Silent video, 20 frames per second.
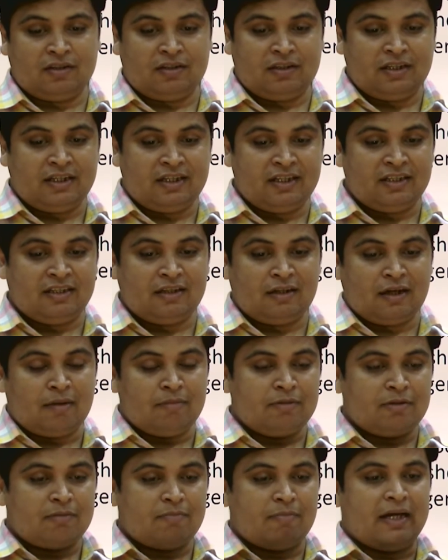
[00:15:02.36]
It is
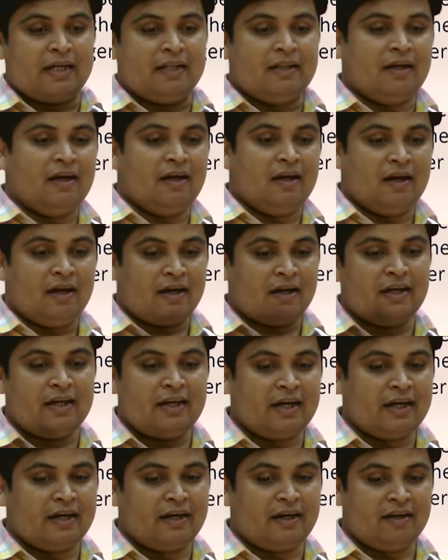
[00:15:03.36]
comes by the
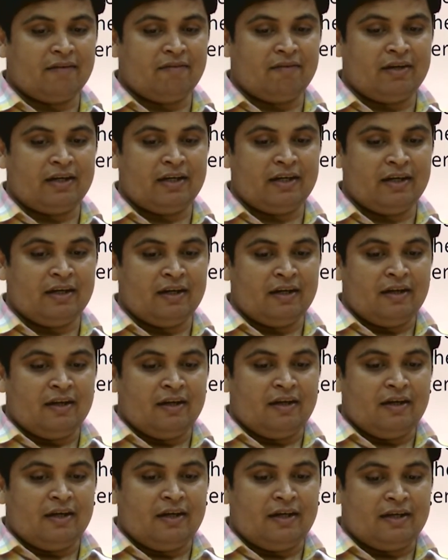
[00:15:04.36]
learning activity,
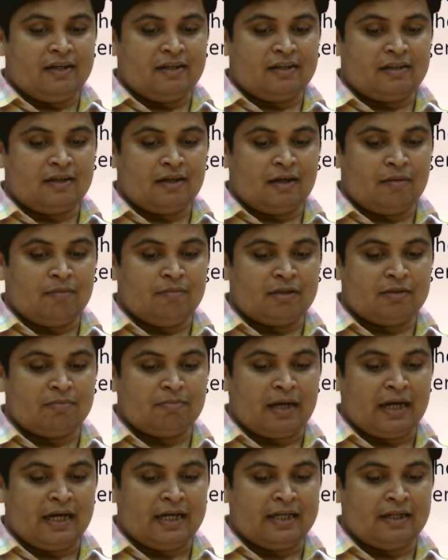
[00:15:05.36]
it is comes
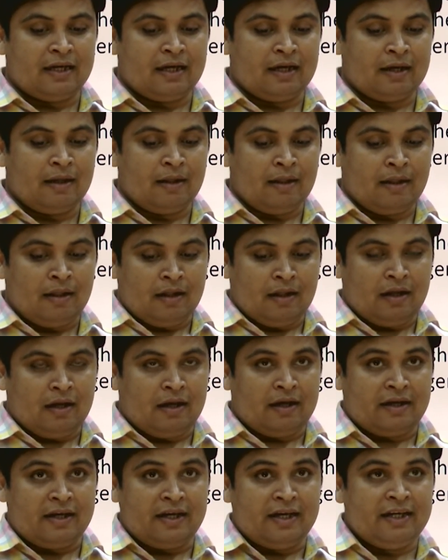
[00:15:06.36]
by the
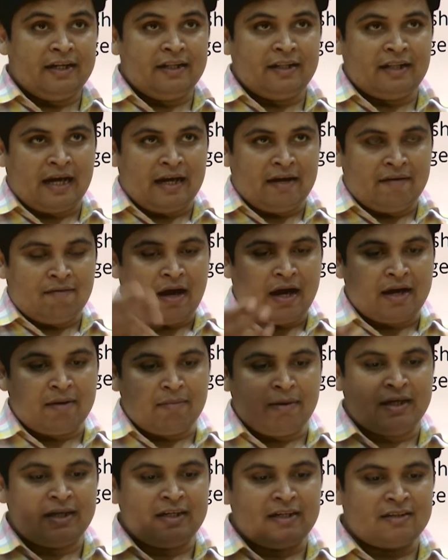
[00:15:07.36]
reading the
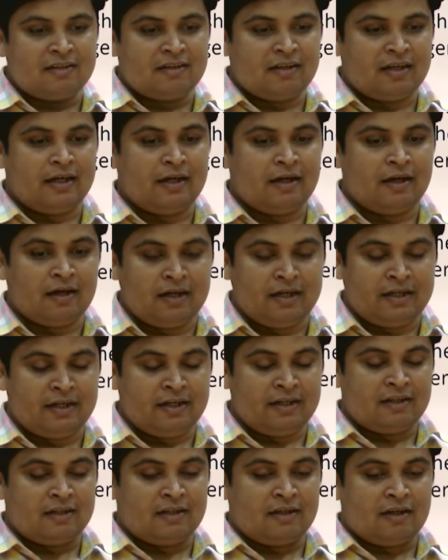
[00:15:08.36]
environments, you know? It
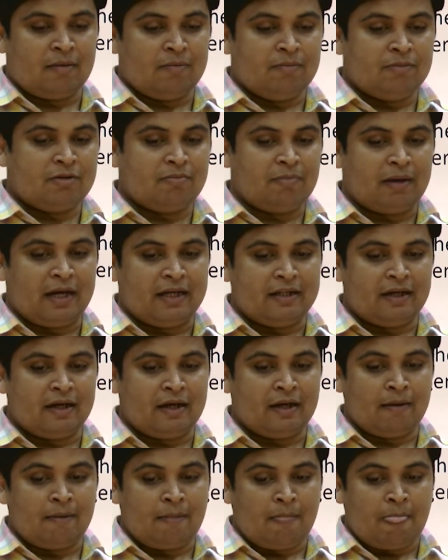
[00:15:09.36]
is comes by
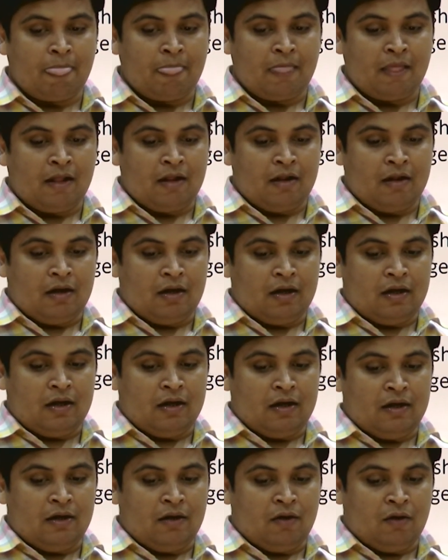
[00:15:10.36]
the
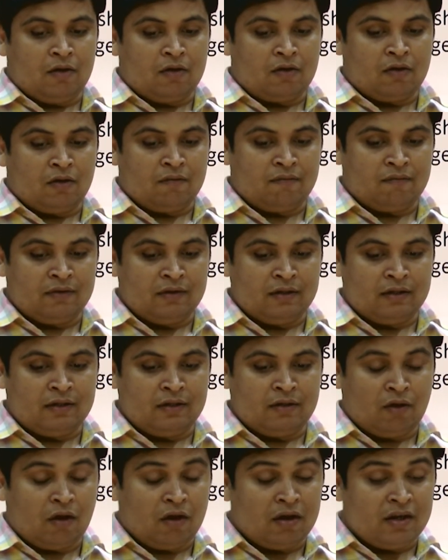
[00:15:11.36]
lot of
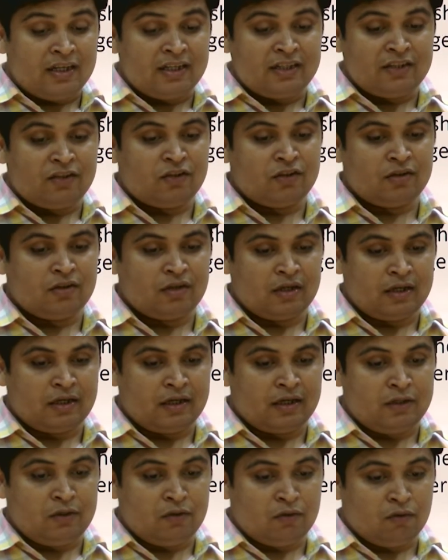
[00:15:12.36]
knowledge
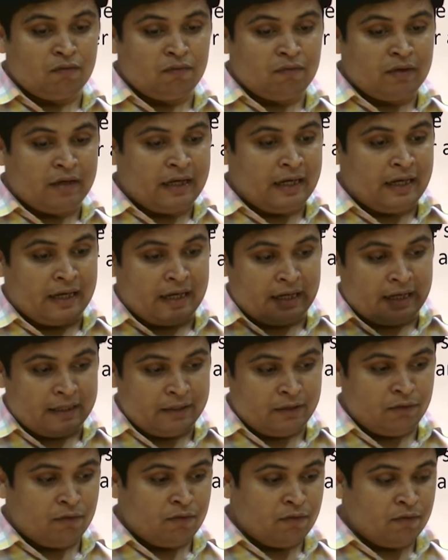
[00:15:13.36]
you
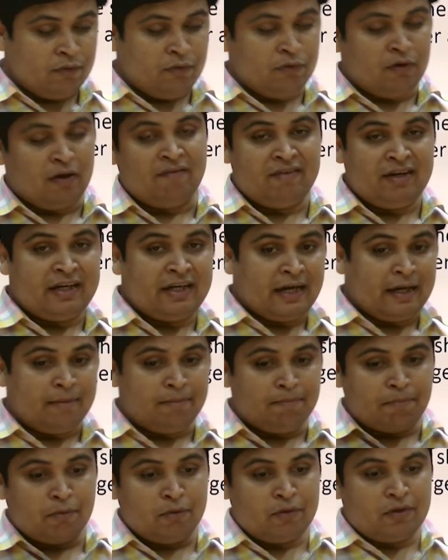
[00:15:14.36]
every
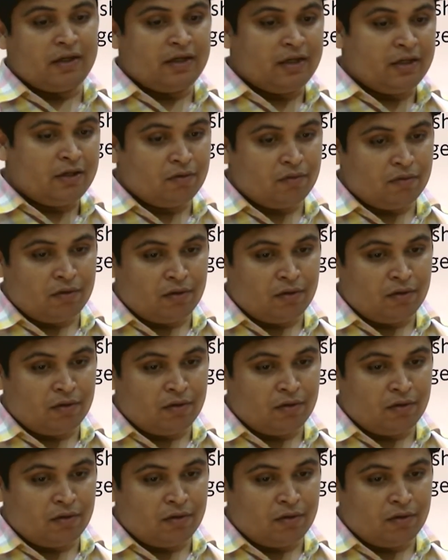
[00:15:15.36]
time put into